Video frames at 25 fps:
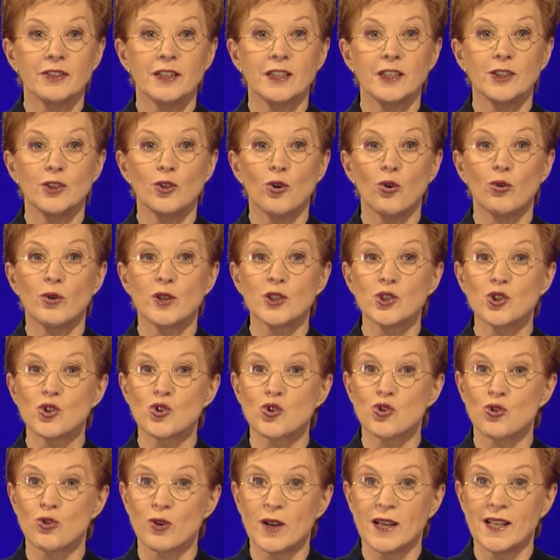you're a
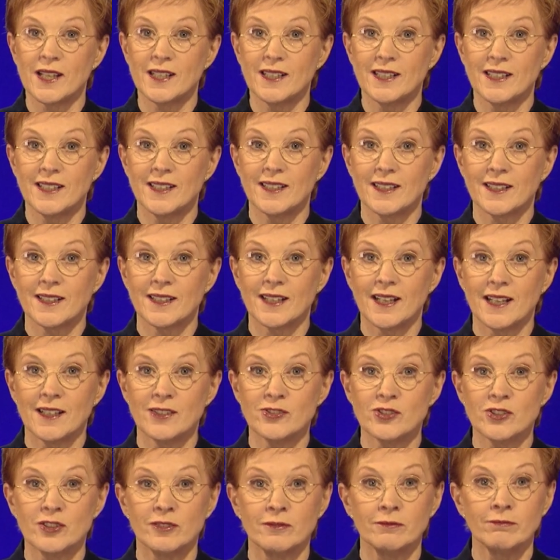trainee
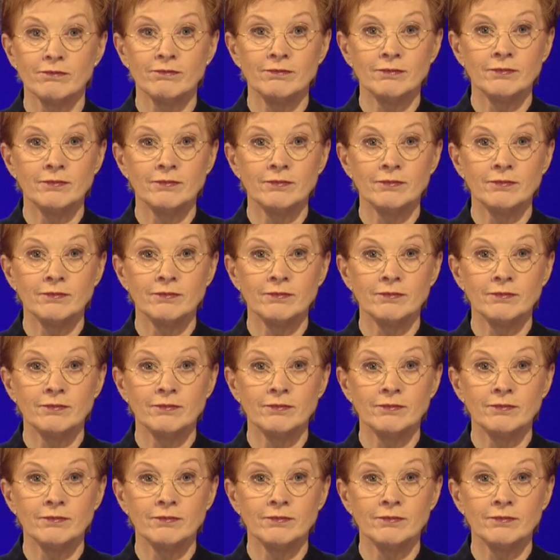accountant.